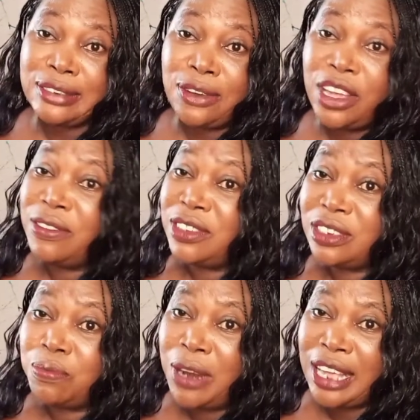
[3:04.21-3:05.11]
No, if it is
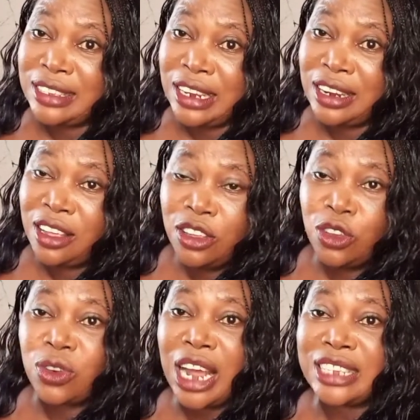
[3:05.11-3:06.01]
blessing,
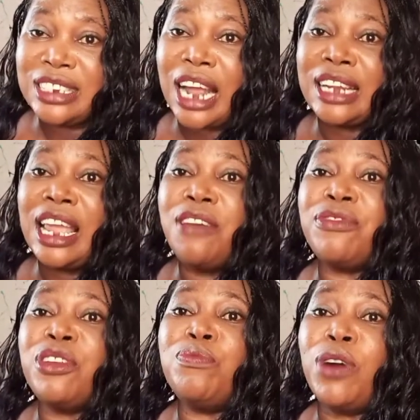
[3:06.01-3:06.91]
you could have seen that
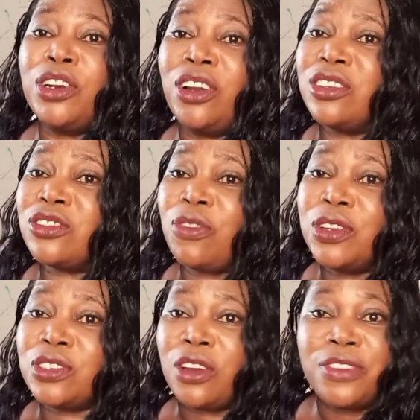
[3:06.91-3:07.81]
everybody on the
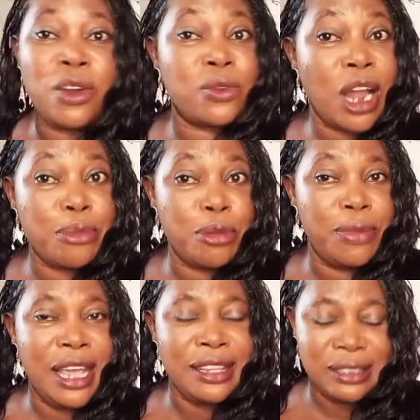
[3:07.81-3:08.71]
surface of earth could have been
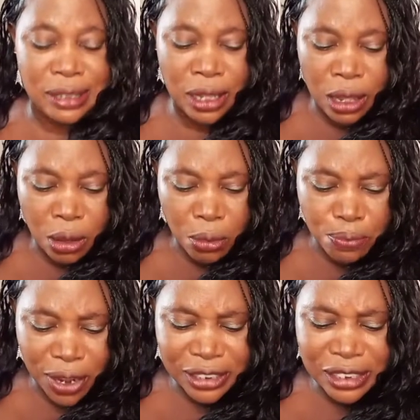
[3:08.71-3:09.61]
blessed.
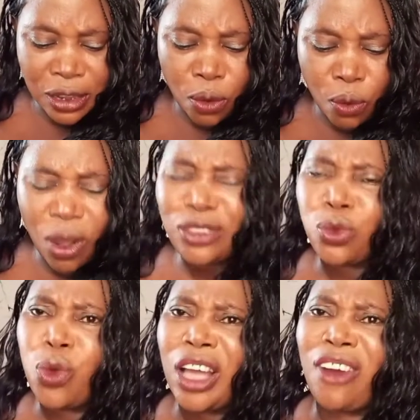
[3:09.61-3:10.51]
But what
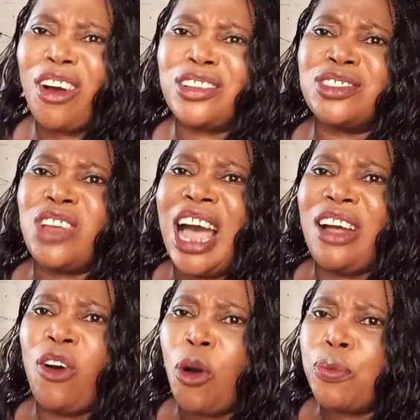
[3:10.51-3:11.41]
wake us
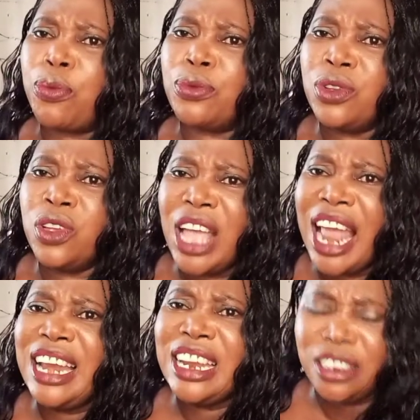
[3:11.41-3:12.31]
up
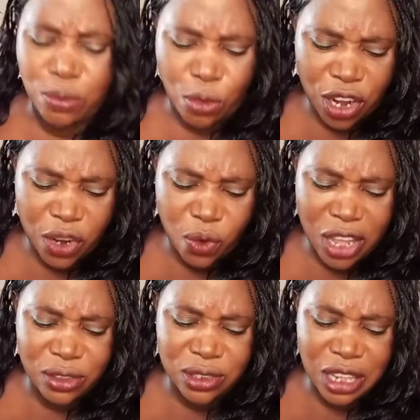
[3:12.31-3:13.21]
early in the morning
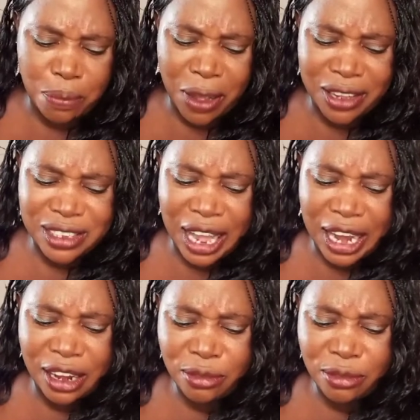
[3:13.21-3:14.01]
when you step outside?